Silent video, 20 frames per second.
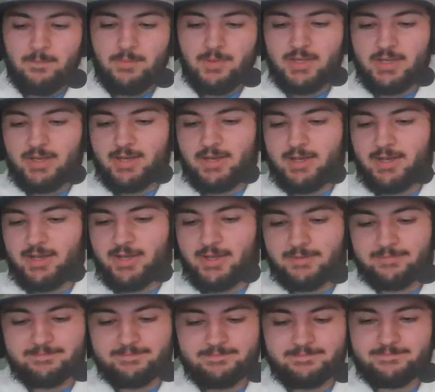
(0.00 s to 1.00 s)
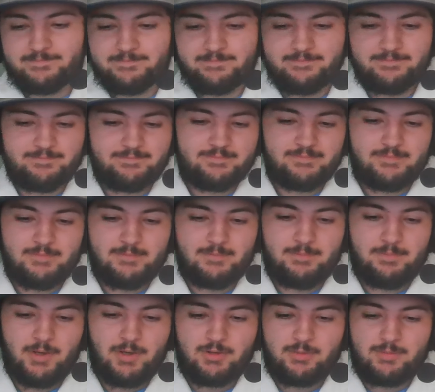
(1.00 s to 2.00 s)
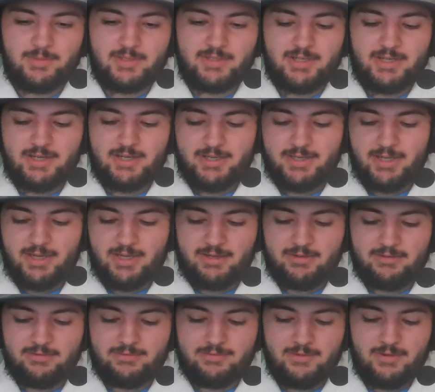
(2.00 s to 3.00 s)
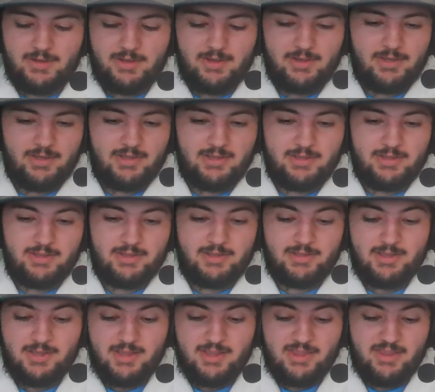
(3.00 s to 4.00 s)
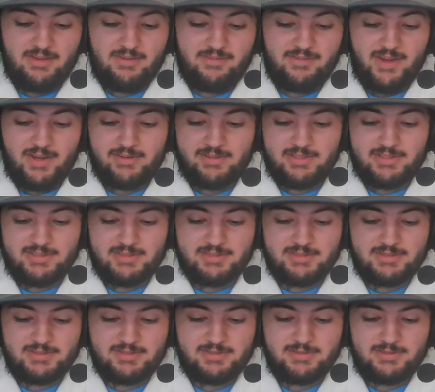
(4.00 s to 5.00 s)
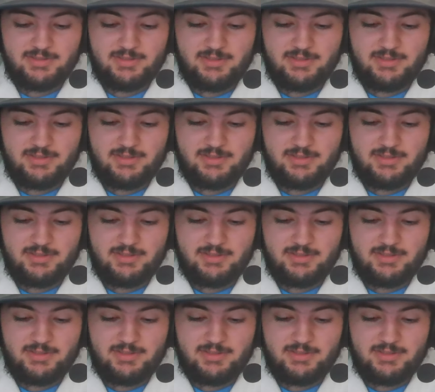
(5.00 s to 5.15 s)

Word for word: But yeah, I Pokemon that I have. A fairies.